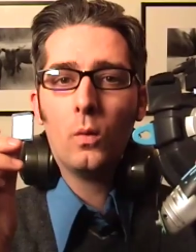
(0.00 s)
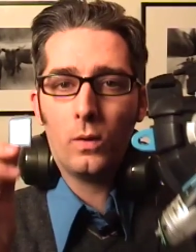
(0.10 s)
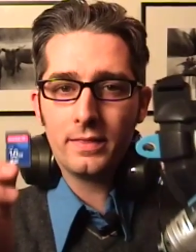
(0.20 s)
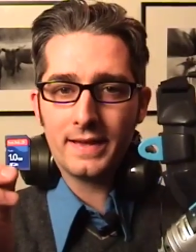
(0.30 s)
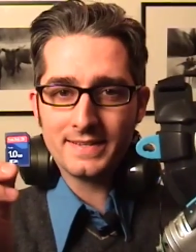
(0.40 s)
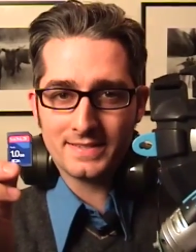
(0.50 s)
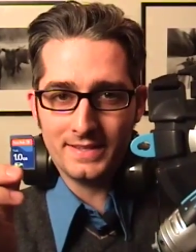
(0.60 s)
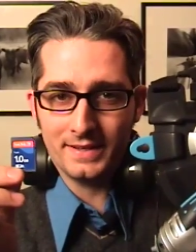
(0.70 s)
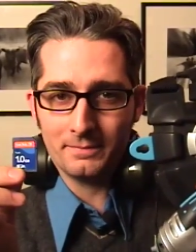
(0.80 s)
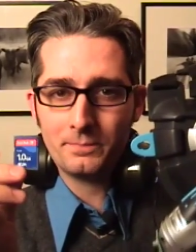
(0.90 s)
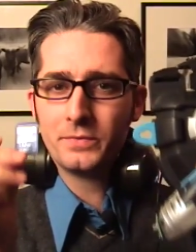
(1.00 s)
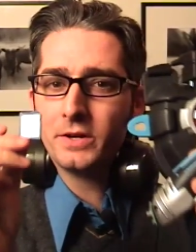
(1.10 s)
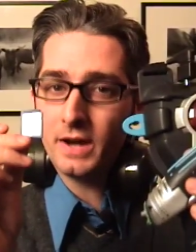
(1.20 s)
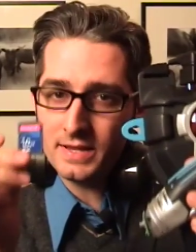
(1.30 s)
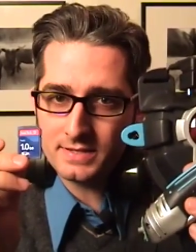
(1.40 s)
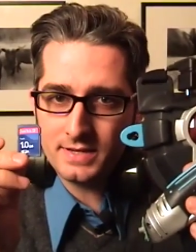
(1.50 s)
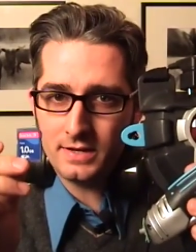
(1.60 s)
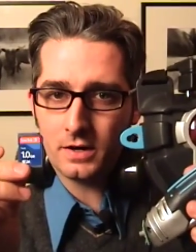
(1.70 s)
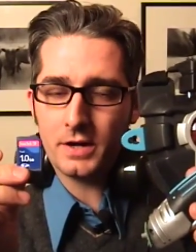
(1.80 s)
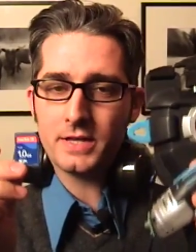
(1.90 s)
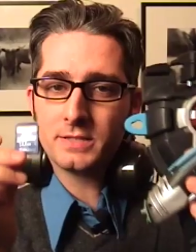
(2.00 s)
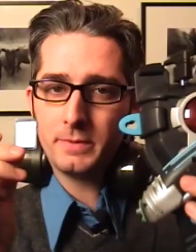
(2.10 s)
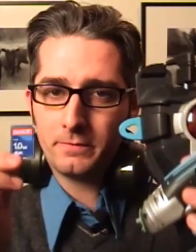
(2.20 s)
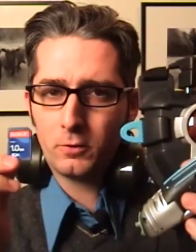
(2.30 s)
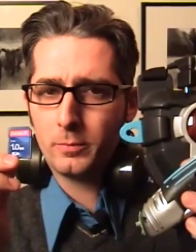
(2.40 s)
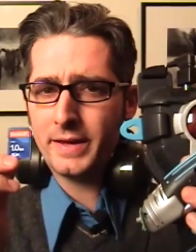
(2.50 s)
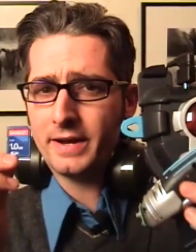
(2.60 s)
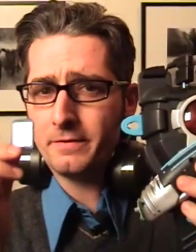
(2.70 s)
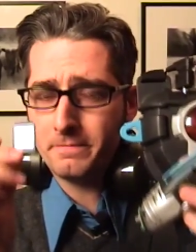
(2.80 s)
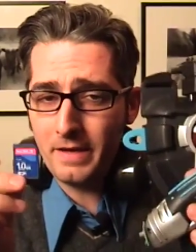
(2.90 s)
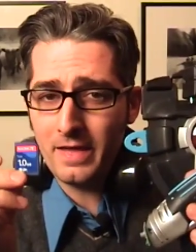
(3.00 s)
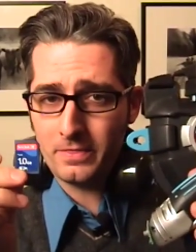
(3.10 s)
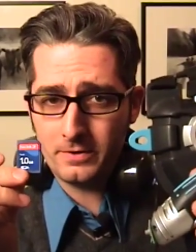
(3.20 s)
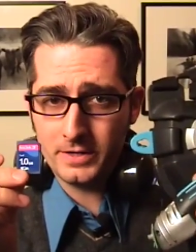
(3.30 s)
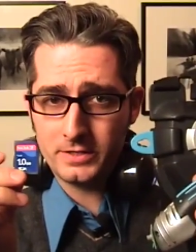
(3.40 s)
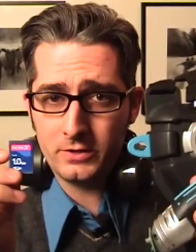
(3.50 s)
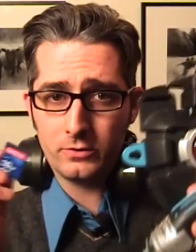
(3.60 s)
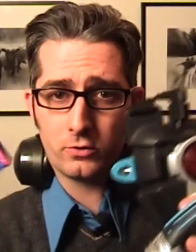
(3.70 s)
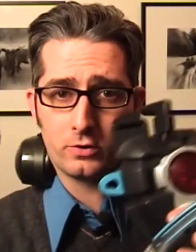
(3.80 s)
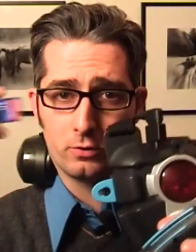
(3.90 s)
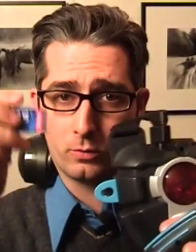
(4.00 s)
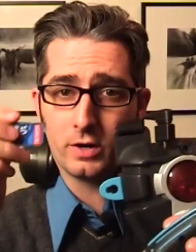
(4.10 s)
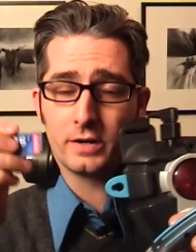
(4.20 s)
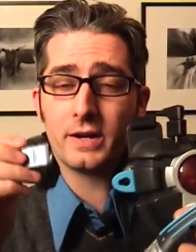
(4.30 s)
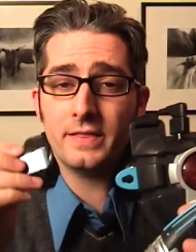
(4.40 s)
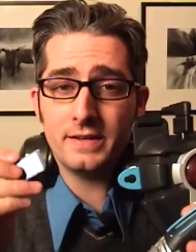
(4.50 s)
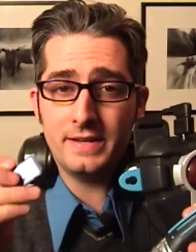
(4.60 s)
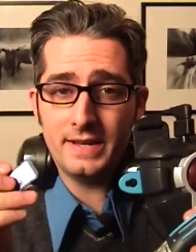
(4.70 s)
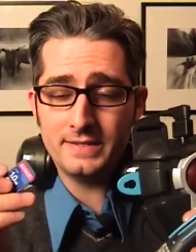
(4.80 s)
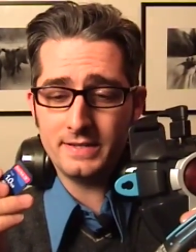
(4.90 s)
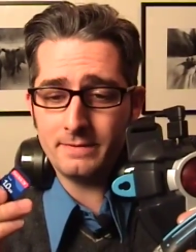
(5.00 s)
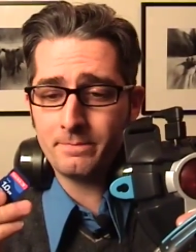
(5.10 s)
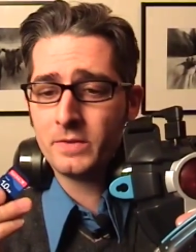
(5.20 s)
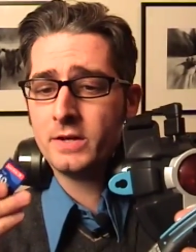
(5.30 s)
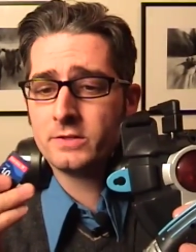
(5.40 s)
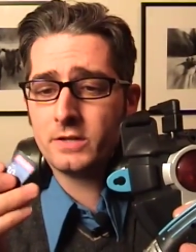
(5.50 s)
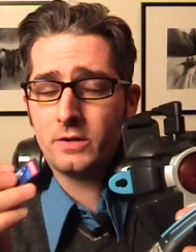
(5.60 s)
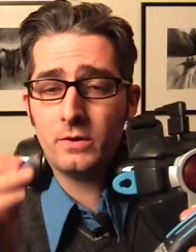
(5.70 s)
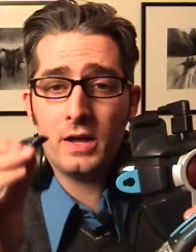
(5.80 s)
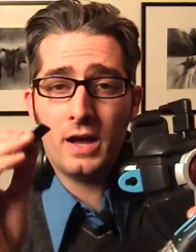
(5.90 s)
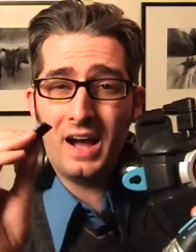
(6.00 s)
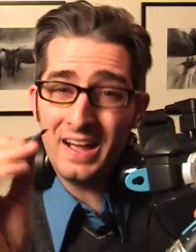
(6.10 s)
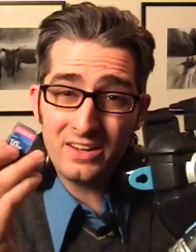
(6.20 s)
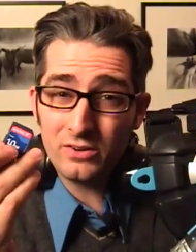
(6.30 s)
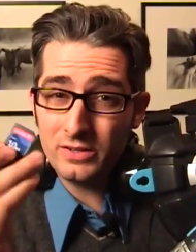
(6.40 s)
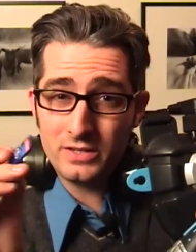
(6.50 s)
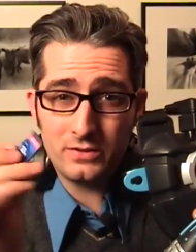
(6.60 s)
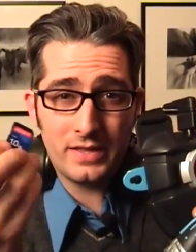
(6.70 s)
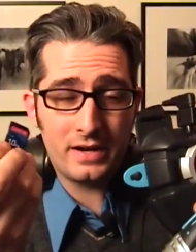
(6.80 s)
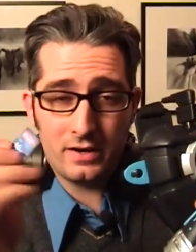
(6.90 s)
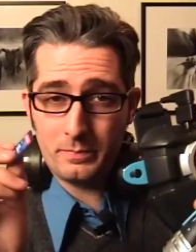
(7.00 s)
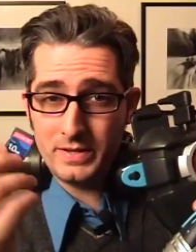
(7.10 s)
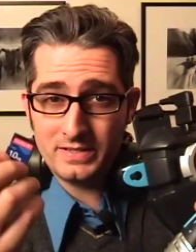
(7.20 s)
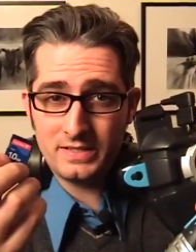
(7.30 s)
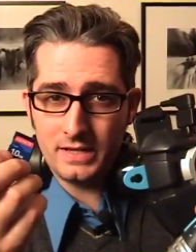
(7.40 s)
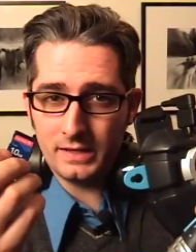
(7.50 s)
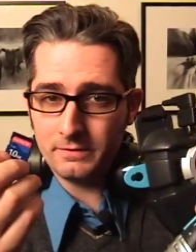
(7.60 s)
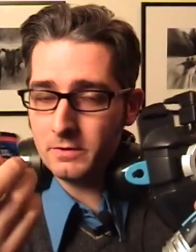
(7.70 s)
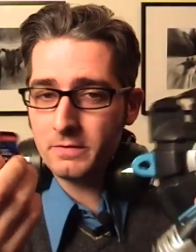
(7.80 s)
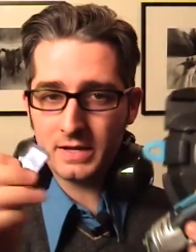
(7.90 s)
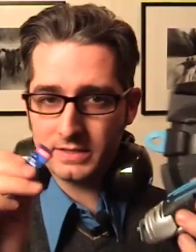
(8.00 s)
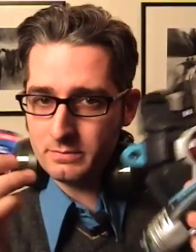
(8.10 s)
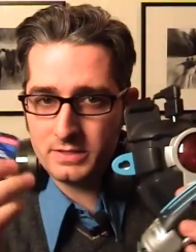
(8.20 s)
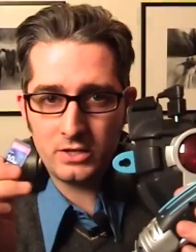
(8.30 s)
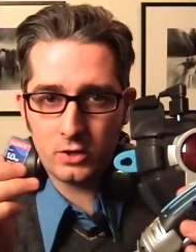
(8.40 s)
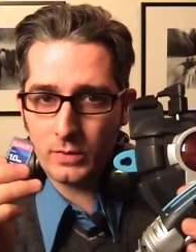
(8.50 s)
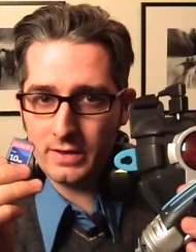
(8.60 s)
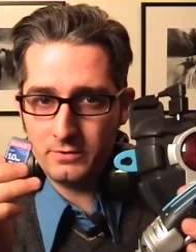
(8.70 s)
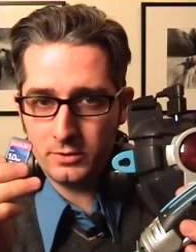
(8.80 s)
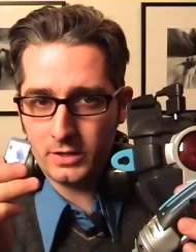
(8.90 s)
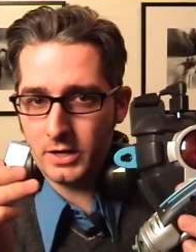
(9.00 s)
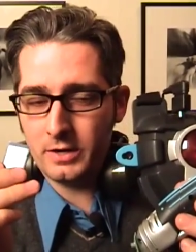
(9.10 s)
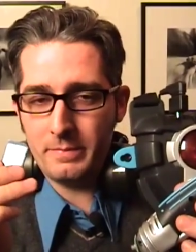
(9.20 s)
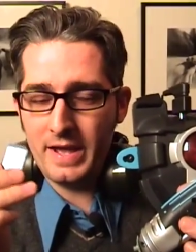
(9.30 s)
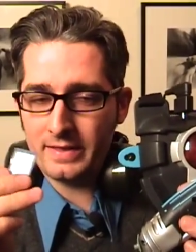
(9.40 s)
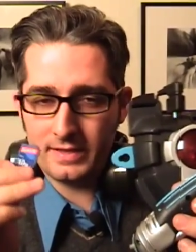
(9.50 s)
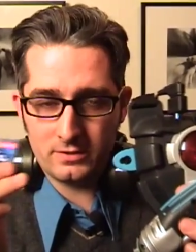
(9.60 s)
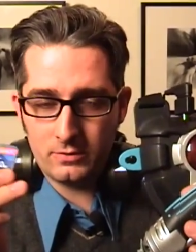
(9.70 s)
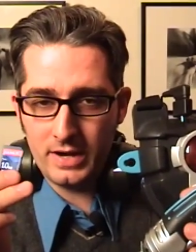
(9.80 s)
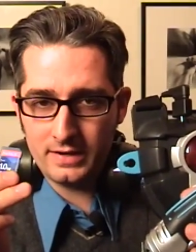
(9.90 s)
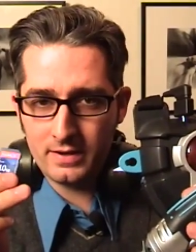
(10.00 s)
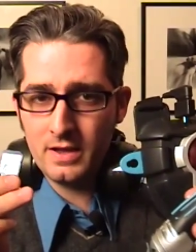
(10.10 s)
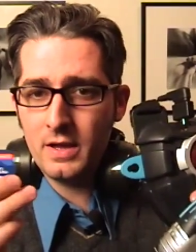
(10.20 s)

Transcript: One last thing. Your SD card has to be formatted FAT32 in order to work in the DAISY. So I could only do that on a PC. If you've got some secret way of doing it on a Mac, that's great.